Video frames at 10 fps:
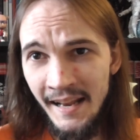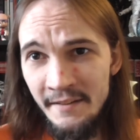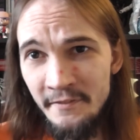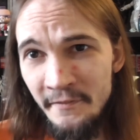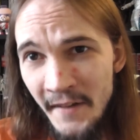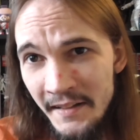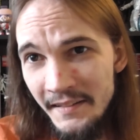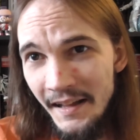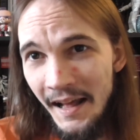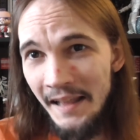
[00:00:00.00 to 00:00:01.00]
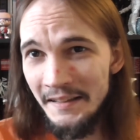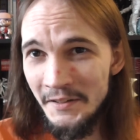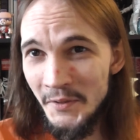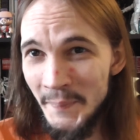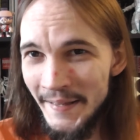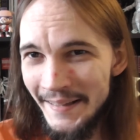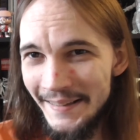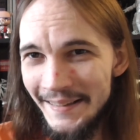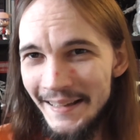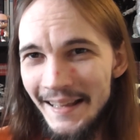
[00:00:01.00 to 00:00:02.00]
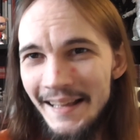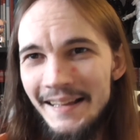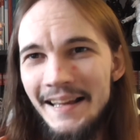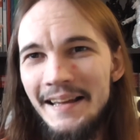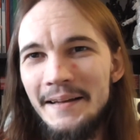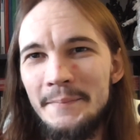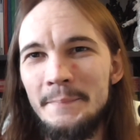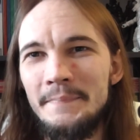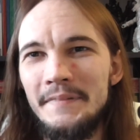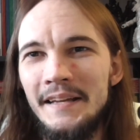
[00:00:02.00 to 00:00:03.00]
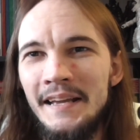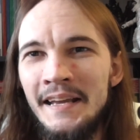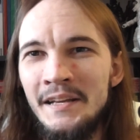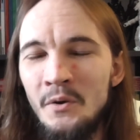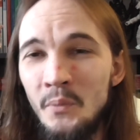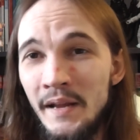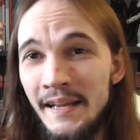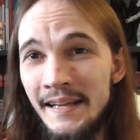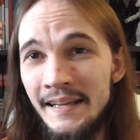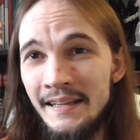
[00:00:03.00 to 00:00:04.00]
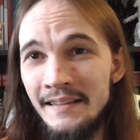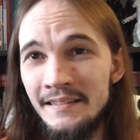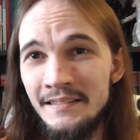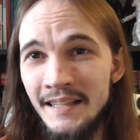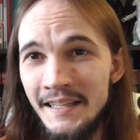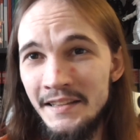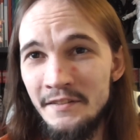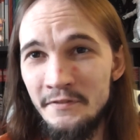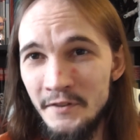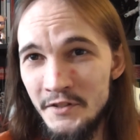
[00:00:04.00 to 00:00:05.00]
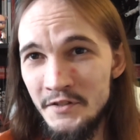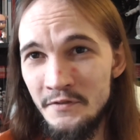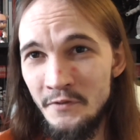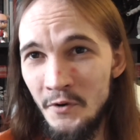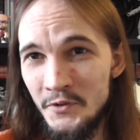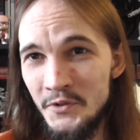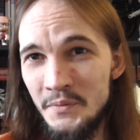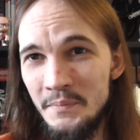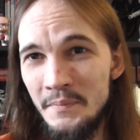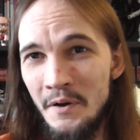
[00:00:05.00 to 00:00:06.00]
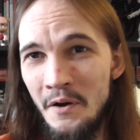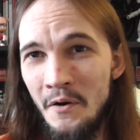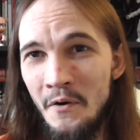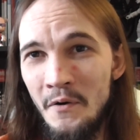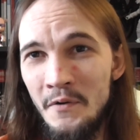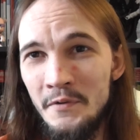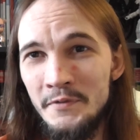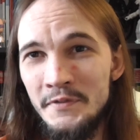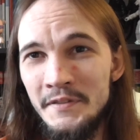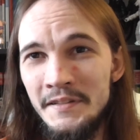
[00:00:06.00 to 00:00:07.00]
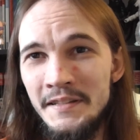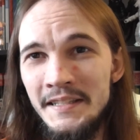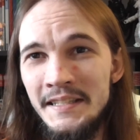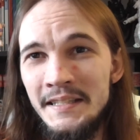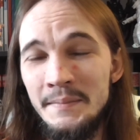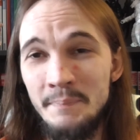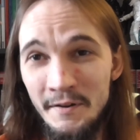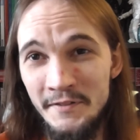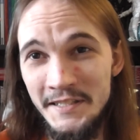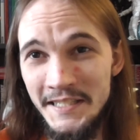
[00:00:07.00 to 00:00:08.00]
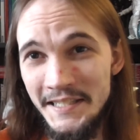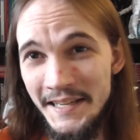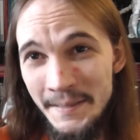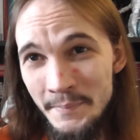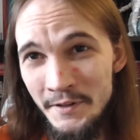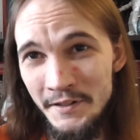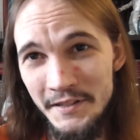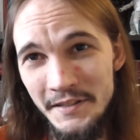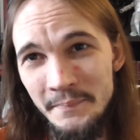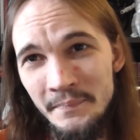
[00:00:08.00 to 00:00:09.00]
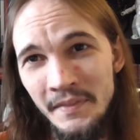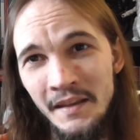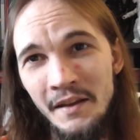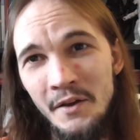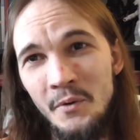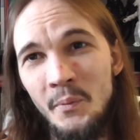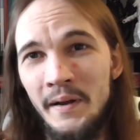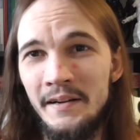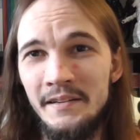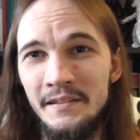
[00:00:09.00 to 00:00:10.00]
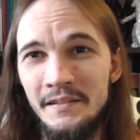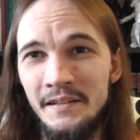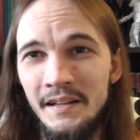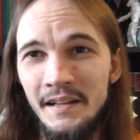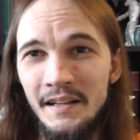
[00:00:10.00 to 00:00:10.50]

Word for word: It felt a little bit, um, in a way, like the first volume of the Buffy Season eight books, where